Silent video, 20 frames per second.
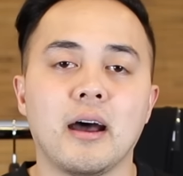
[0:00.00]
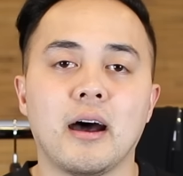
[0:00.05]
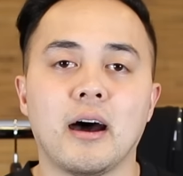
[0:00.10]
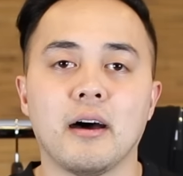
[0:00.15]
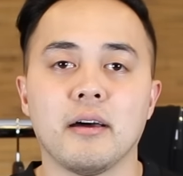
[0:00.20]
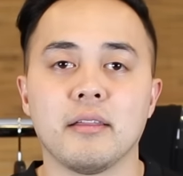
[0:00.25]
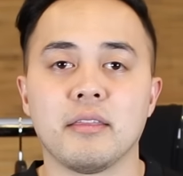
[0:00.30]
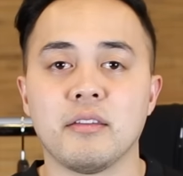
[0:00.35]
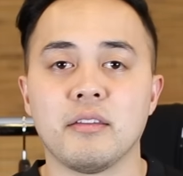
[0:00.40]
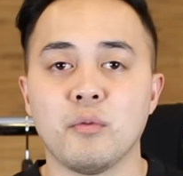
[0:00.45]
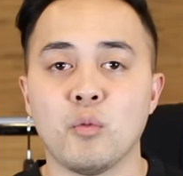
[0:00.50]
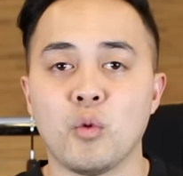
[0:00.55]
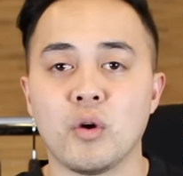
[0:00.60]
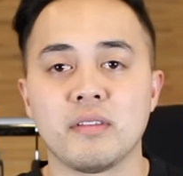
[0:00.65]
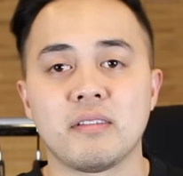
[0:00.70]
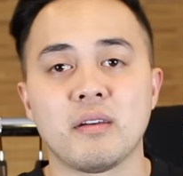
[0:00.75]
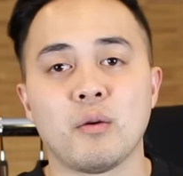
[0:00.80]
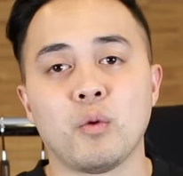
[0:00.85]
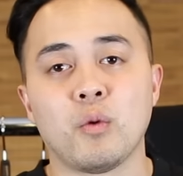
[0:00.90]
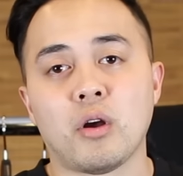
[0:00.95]
uh, the
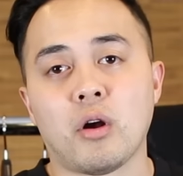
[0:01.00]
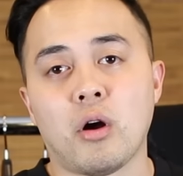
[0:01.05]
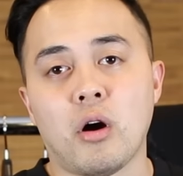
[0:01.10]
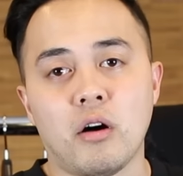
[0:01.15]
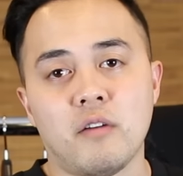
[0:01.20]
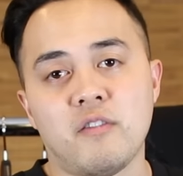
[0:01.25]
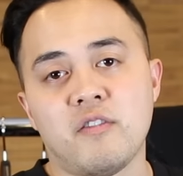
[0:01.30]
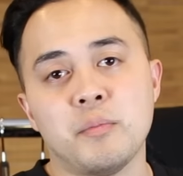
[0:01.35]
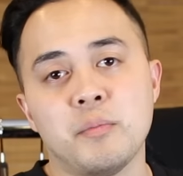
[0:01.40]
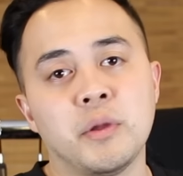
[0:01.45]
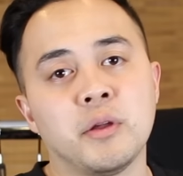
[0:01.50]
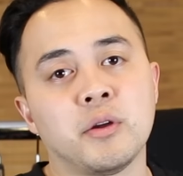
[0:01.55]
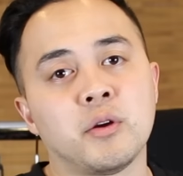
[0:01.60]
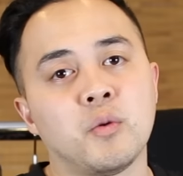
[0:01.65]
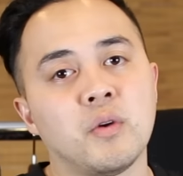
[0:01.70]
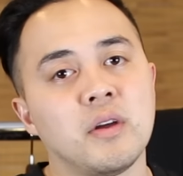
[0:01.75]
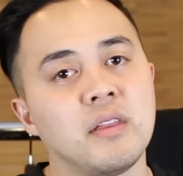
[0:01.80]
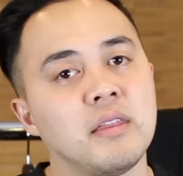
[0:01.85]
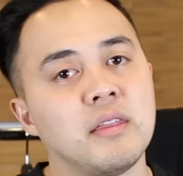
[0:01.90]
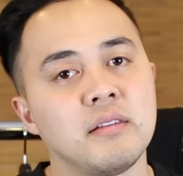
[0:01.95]
ones that we are all familiar
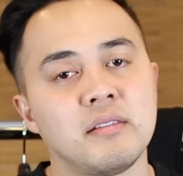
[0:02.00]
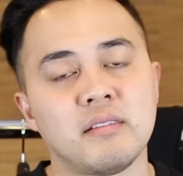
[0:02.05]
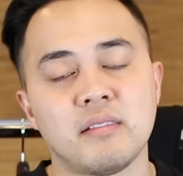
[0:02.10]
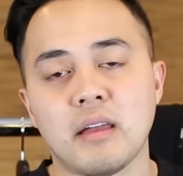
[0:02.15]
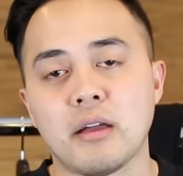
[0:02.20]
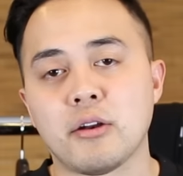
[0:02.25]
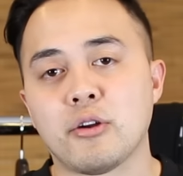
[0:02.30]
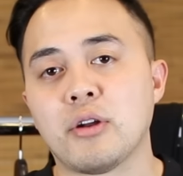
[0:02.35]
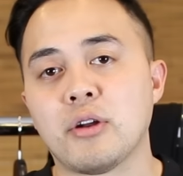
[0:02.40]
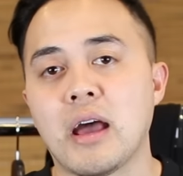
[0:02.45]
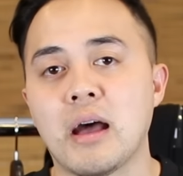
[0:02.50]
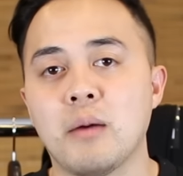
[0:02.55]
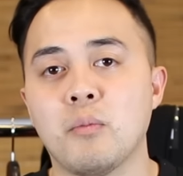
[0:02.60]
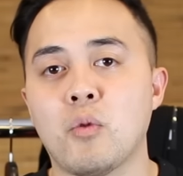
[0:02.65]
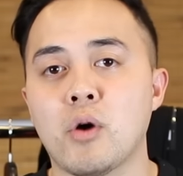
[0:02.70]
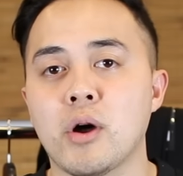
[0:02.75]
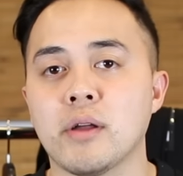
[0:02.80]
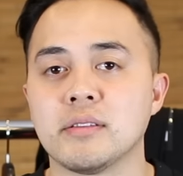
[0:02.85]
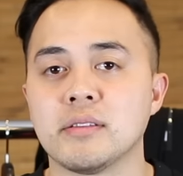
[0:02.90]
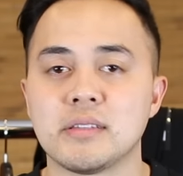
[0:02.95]
with, the standard
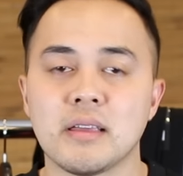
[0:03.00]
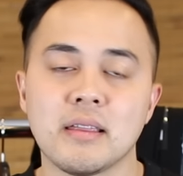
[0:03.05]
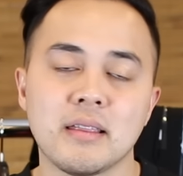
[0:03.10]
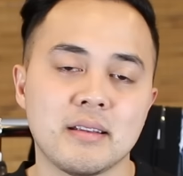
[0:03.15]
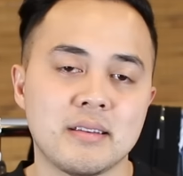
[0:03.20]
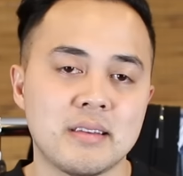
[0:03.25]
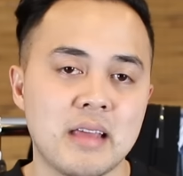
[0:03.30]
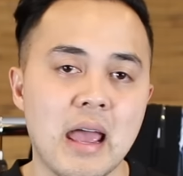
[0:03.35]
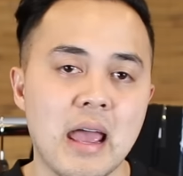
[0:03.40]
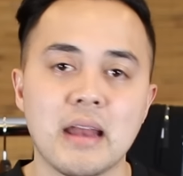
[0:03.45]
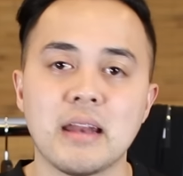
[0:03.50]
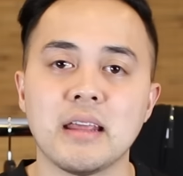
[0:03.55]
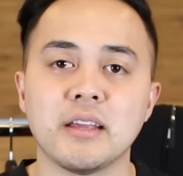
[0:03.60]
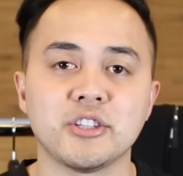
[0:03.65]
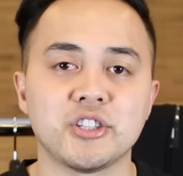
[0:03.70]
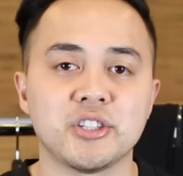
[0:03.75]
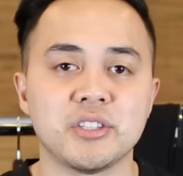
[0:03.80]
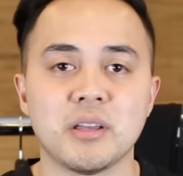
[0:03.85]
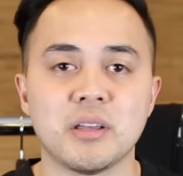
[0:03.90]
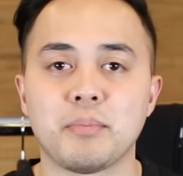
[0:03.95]
M1s, the
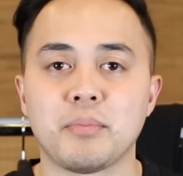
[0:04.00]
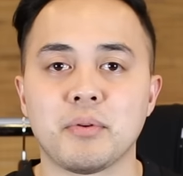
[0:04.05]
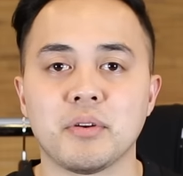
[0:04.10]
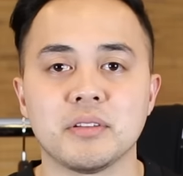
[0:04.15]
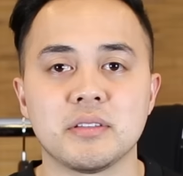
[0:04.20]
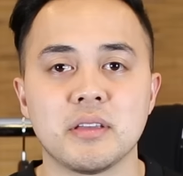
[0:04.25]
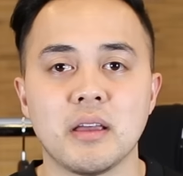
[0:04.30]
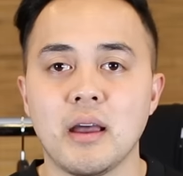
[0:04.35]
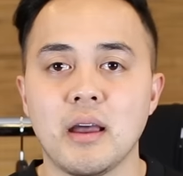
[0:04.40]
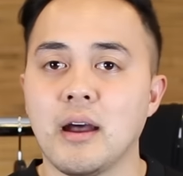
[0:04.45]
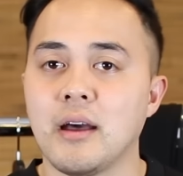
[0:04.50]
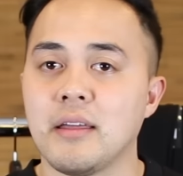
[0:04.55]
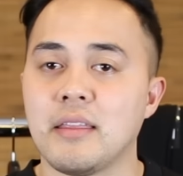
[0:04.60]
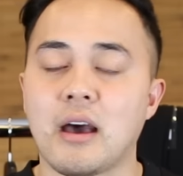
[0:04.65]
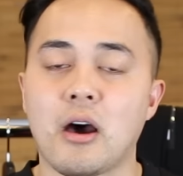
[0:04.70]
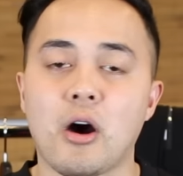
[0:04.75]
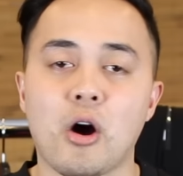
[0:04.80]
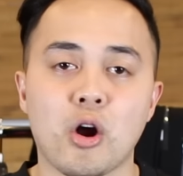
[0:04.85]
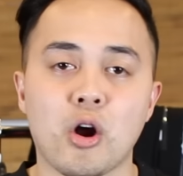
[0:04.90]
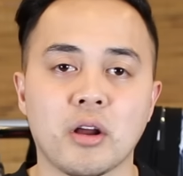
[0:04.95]
10-inch zippers
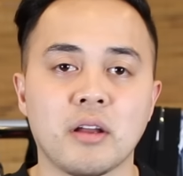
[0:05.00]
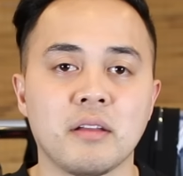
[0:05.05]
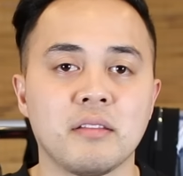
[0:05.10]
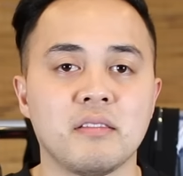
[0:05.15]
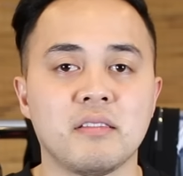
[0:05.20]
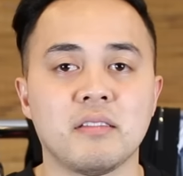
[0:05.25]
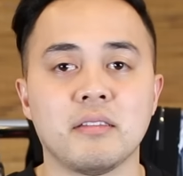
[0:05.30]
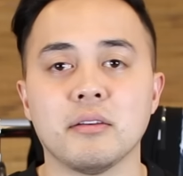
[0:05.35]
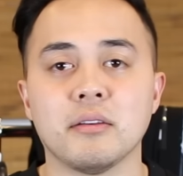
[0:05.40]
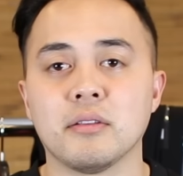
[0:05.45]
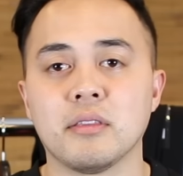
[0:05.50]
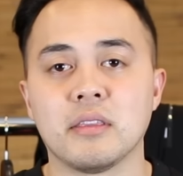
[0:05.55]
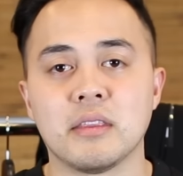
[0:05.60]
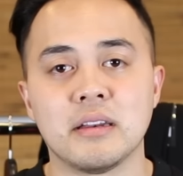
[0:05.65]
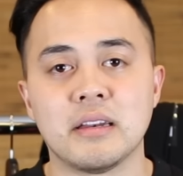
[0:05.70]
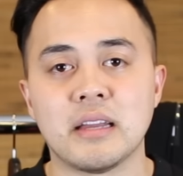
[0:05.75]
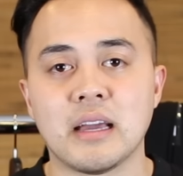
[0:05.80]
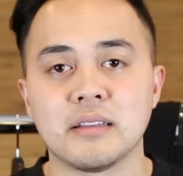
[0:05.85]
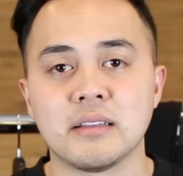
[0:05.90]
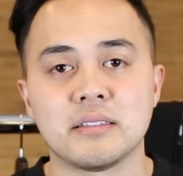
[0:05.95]
that are concealed, the
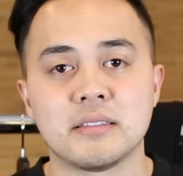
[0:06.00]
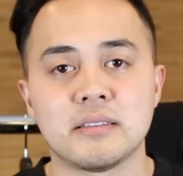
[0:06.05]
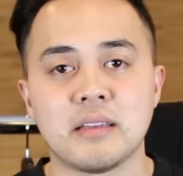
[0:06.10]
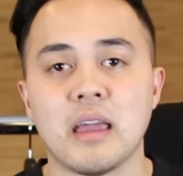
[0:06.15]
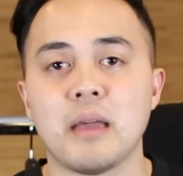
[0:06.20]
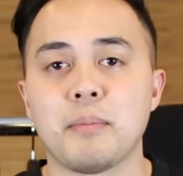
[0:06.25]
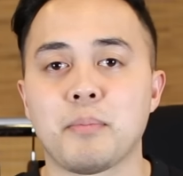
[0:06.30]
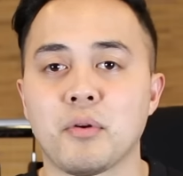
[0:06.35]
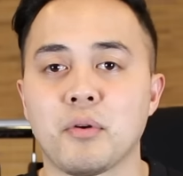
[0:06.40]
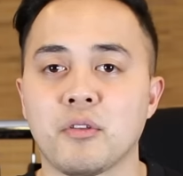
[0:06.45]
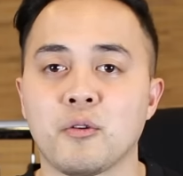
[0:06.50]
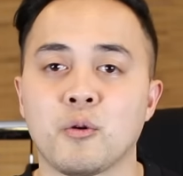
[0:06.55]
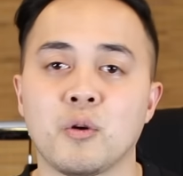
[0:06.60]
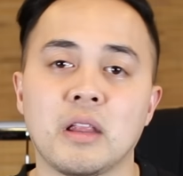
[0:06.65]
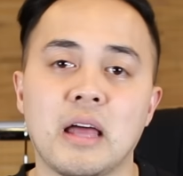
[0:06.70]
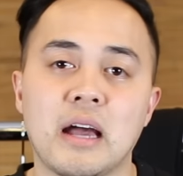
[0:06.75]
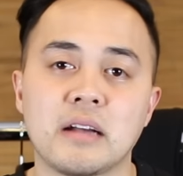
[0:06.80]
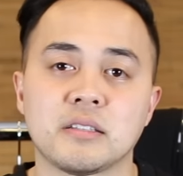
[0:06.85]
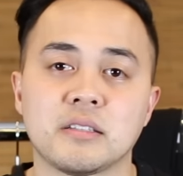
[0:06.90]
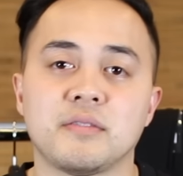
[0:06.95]
nice taper, the
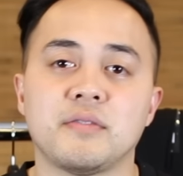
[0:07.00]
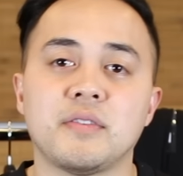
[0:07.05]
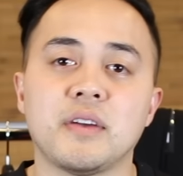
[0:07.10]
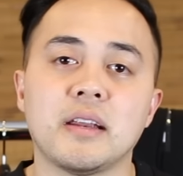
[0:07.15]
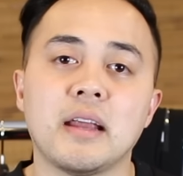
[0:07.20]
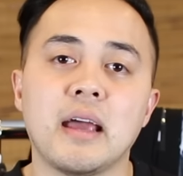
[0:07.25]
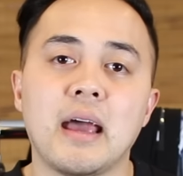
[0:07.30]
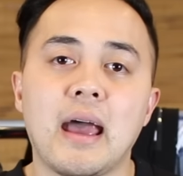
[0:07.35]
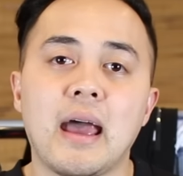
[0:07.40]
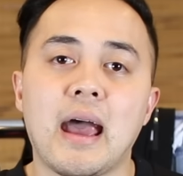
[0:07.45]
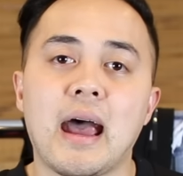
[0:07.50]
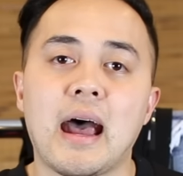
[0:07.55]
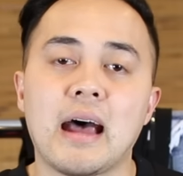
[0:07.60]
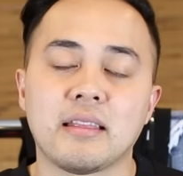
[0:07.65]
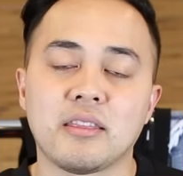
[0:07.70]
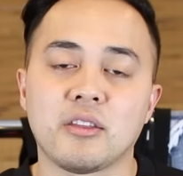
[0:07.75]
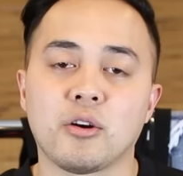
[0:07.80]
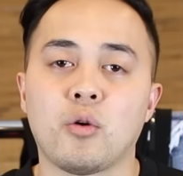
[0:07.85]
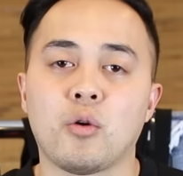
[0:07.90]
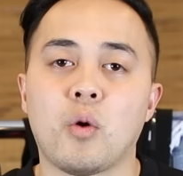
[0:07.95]
relaxed fit
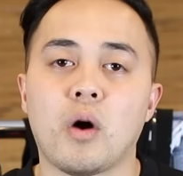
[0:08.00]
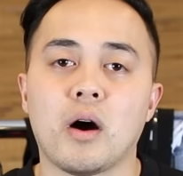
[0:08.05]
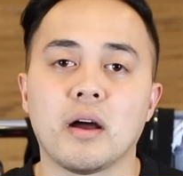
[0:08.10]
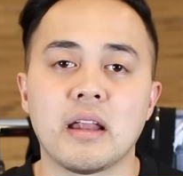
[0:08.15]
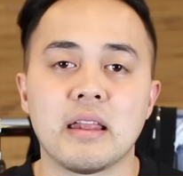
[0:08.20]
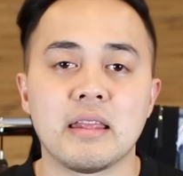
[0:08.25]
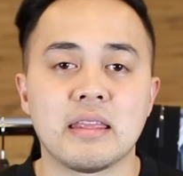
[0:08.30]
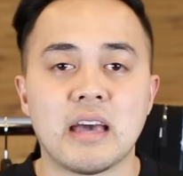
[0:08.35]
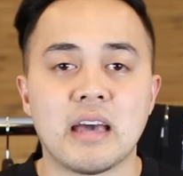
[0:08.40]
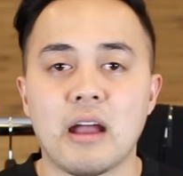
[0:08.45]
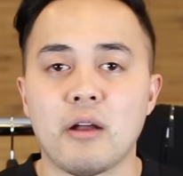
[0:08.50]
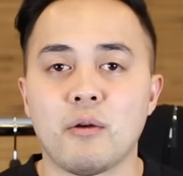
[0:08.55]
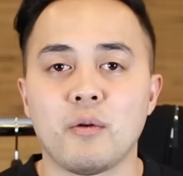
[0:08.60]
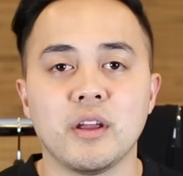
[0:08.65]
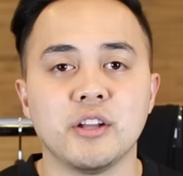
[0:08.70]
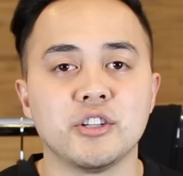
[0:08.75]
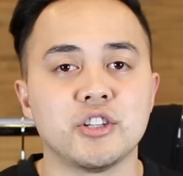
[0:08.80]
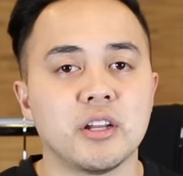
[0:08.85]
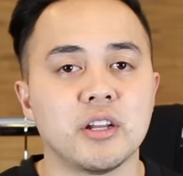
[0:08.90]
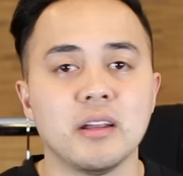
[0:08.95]
at the quad and thigh
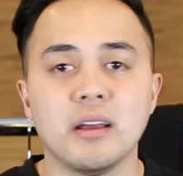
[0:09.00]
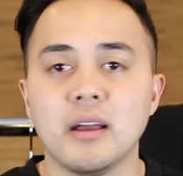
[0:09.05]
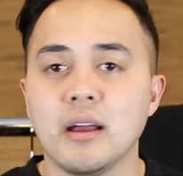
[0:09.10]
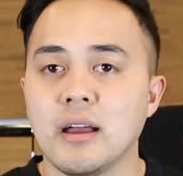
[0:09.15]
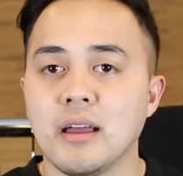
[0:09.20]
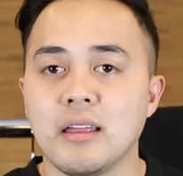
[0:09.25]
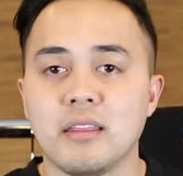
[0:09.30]
region.